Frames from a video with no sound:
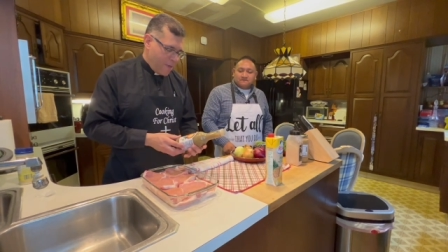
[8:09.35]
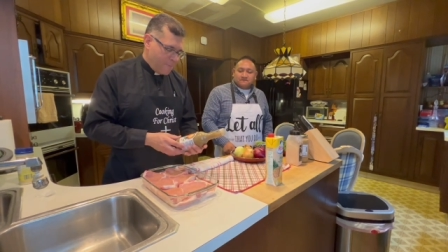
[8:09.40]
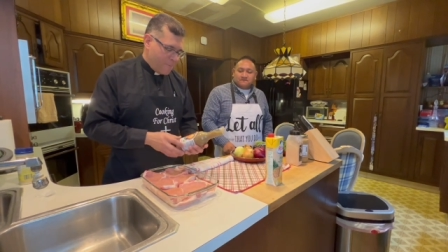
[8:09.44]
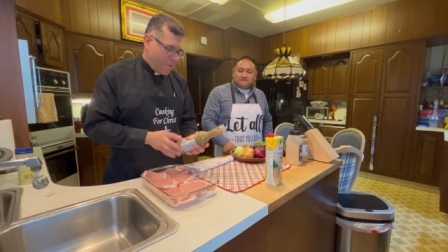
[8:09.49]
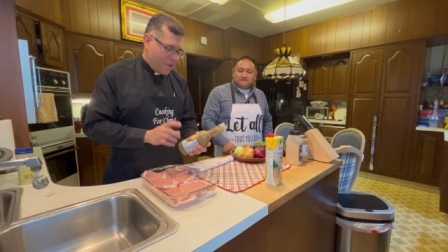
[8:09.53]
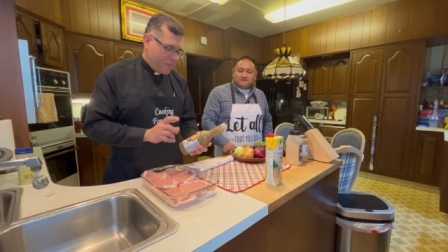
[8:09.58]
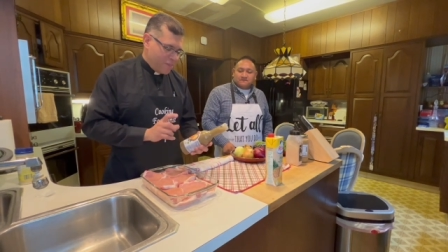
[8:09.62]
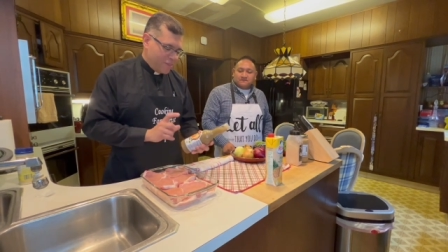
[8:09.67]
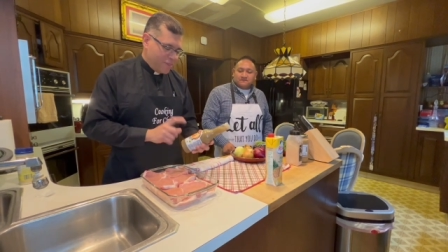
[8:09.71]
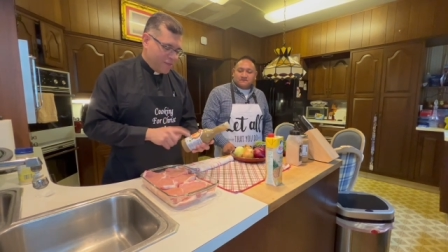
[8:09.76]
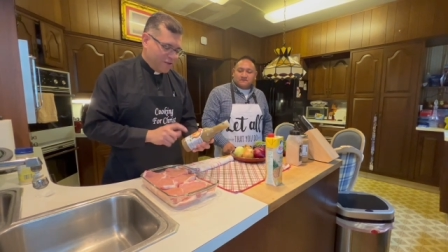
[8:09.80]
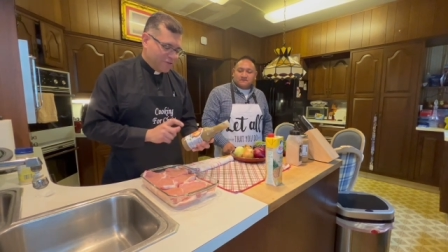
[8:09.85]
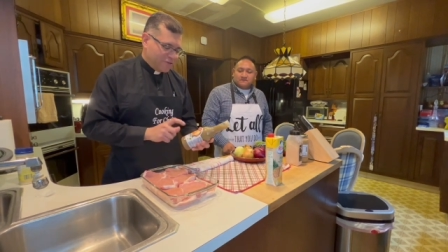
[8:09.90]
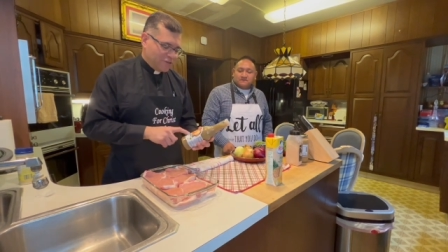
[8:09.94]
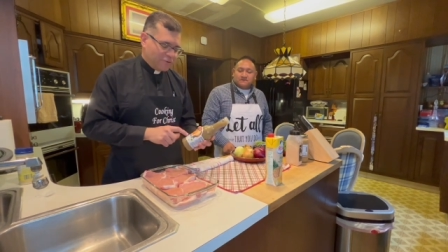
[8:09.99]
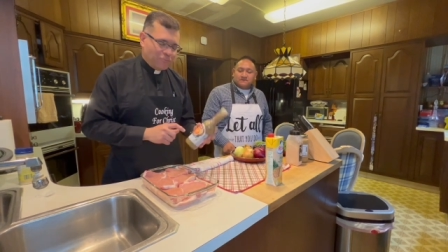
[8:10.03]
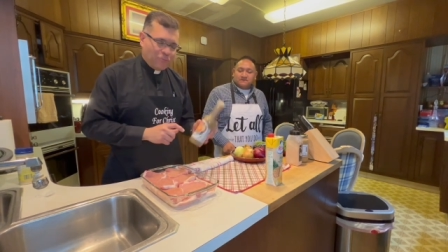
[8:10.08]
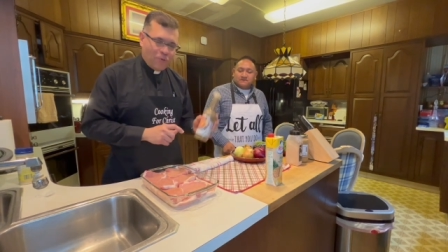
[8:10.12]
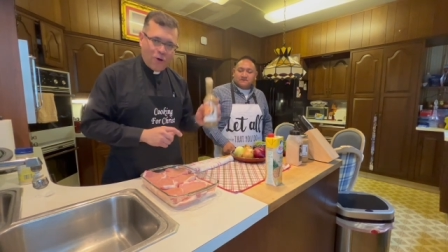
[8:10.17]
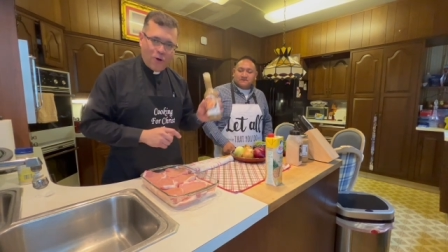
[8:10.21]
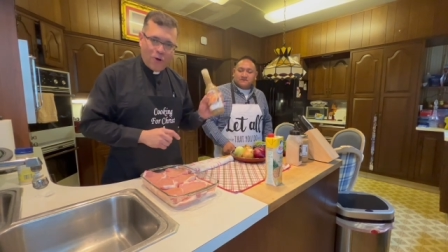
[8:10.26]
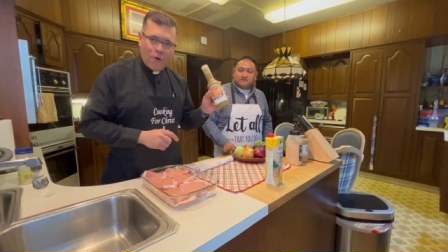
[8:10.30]
but this is
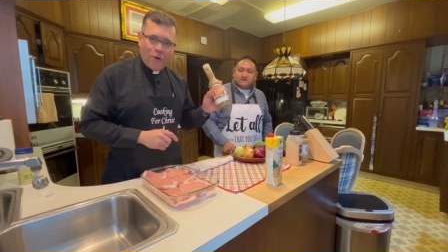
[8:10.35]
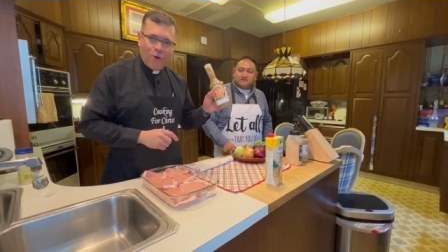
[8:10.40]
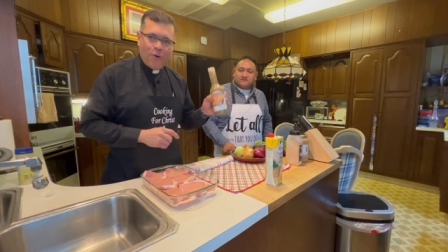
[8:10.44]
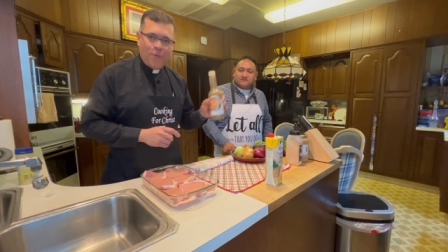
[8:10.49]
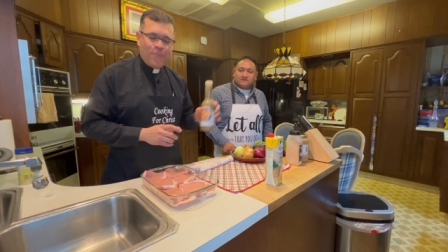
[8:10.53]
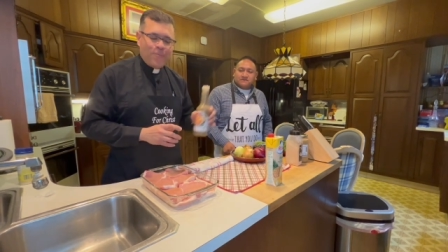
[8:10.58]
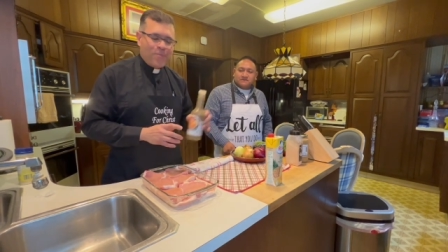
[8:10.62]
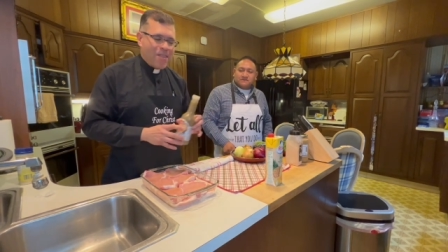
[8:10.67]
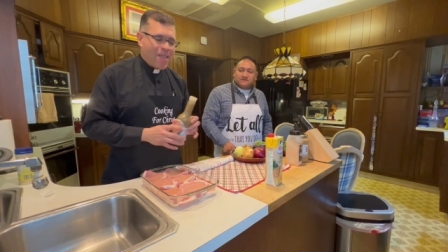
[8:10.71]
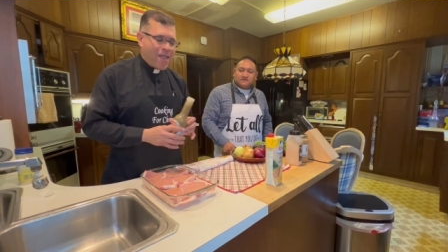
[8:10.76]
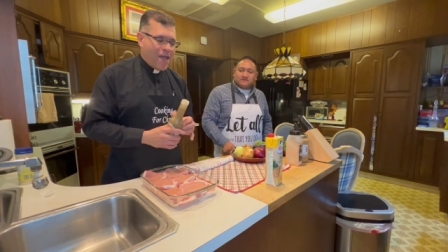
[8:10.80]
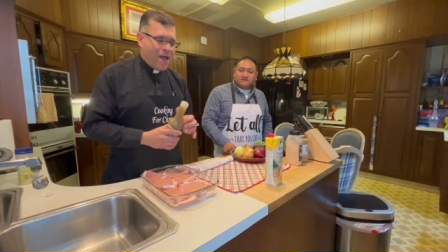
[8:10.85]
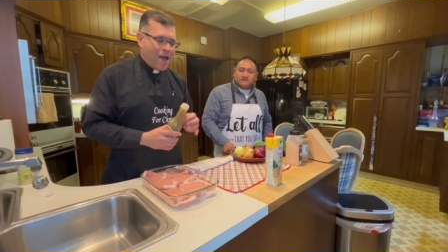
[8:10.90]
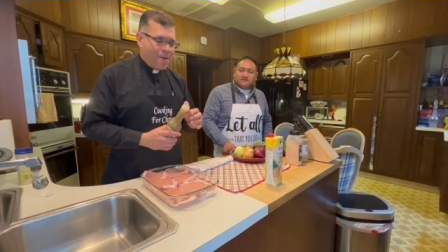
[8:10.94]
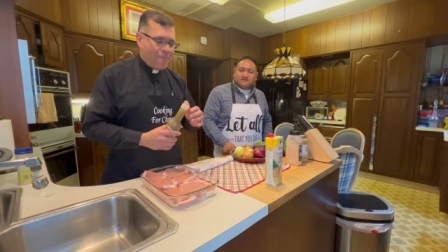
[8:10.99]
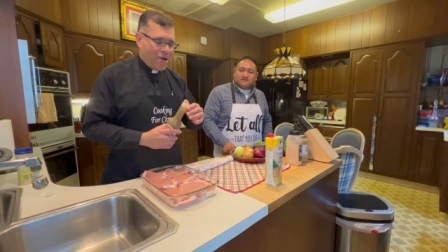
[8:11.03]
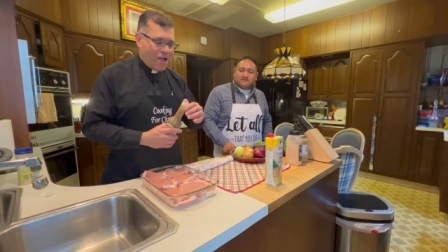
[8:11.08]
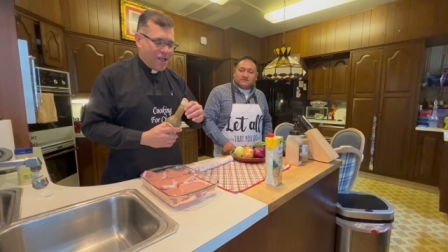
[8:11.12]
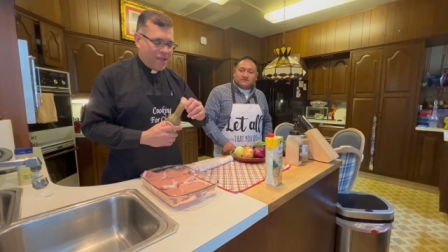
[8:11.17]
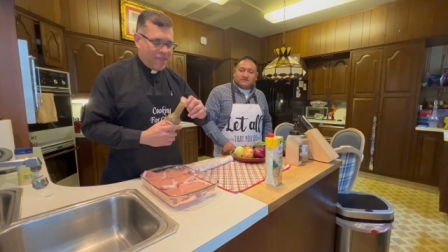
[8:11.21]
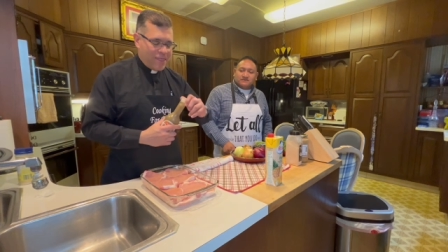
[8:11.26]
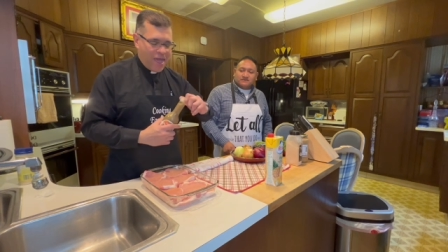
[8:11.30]
mojo,
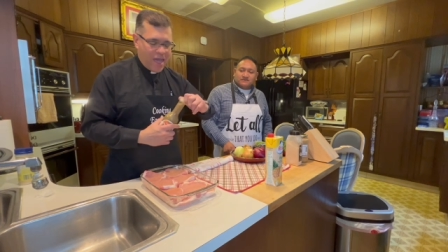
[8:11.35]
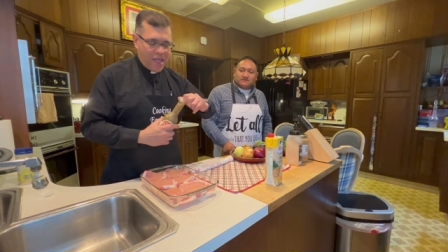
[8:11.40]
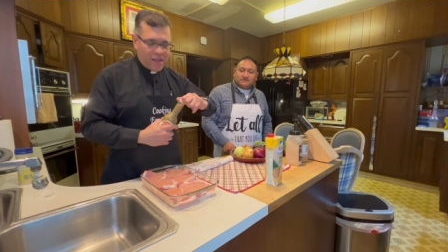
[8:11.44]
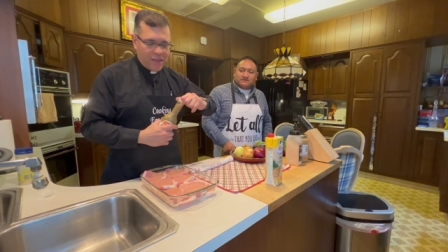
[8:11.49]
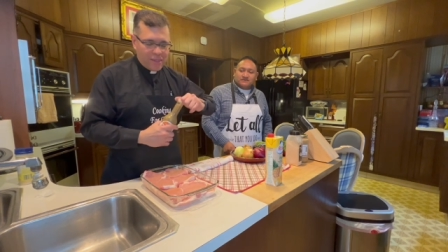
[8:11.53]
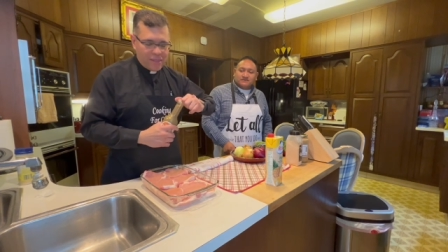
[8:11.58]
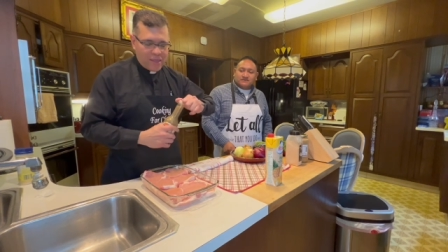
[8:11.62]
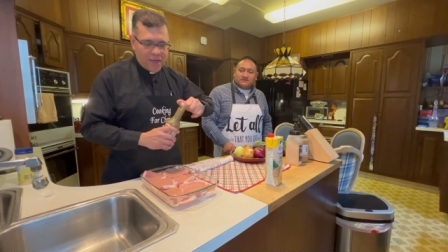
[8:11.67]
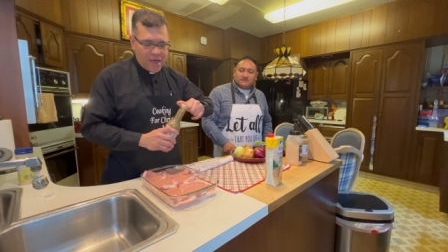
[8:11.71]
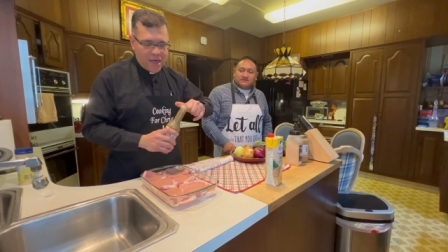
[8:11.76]
imaginated.